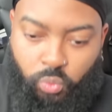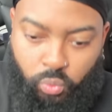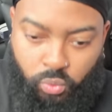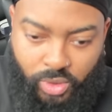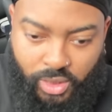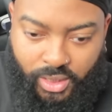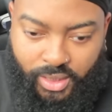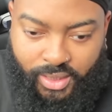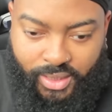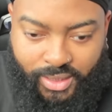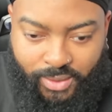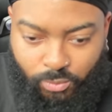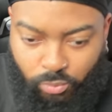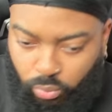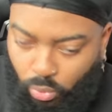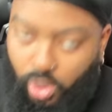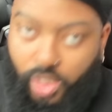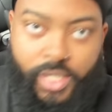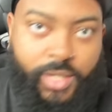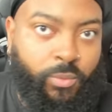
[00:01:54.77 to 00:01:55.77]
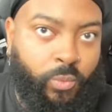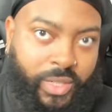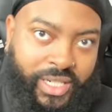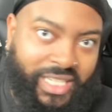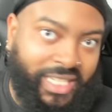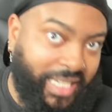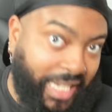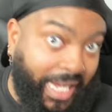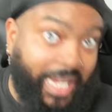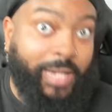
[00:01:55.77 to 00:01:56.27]
uh, run when he
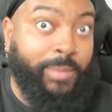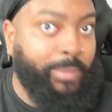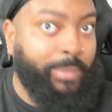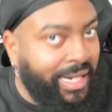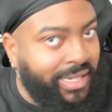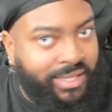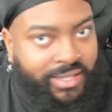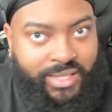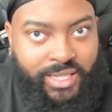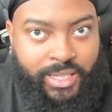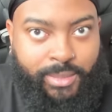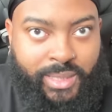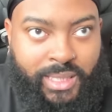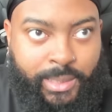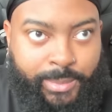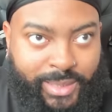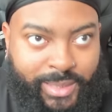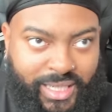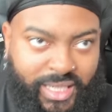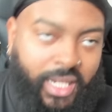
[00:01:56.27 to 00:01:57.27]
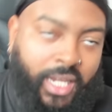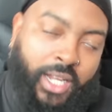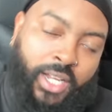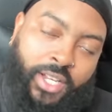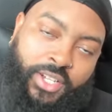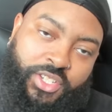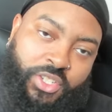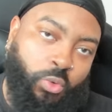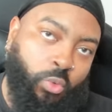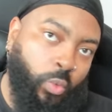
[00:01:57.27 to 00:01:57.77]
came back to W W E,
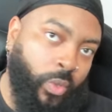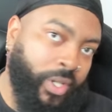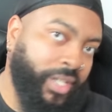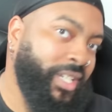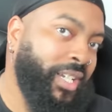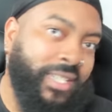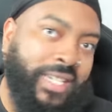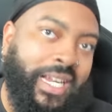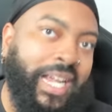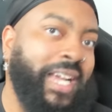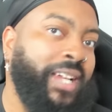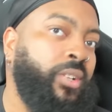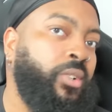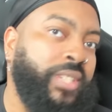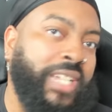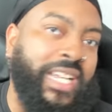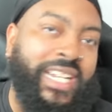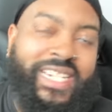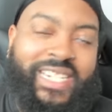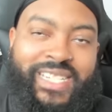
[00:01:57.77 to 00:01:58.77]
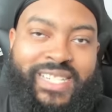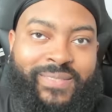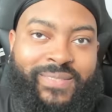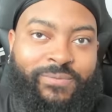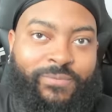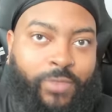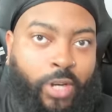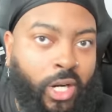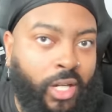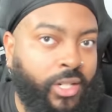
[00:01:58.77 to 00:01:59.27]
to win the title that his
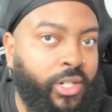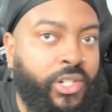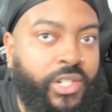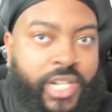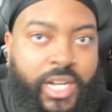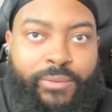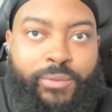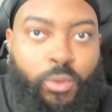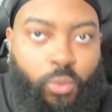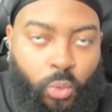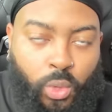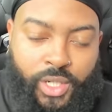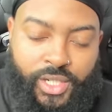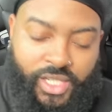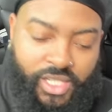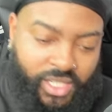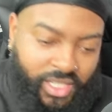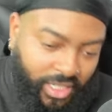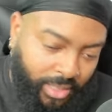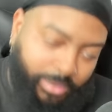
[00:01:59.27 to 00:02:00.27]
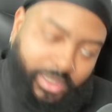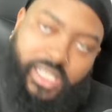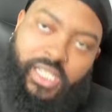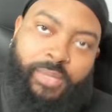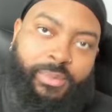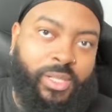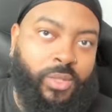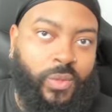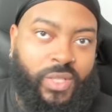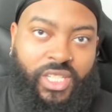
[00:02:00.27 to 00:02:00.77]
father never won, the W
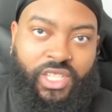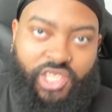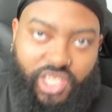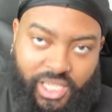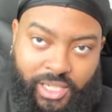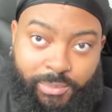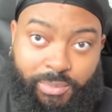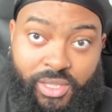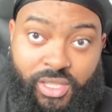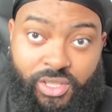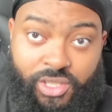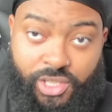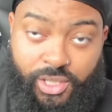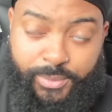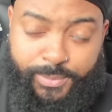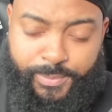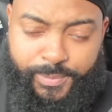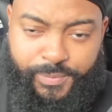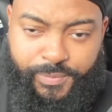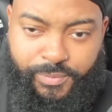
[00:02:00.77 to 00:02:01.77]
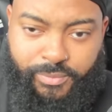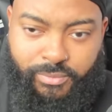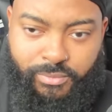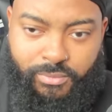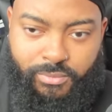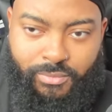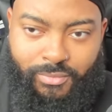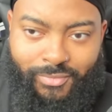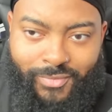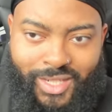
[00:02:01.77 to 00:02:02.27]
W E Championship.
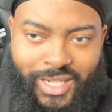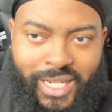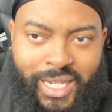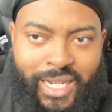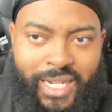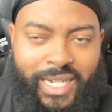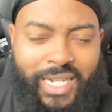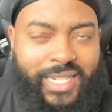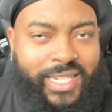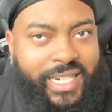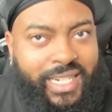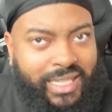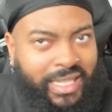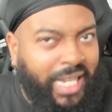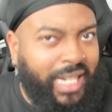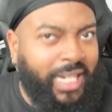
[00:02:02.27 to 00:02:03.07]
And I think a lot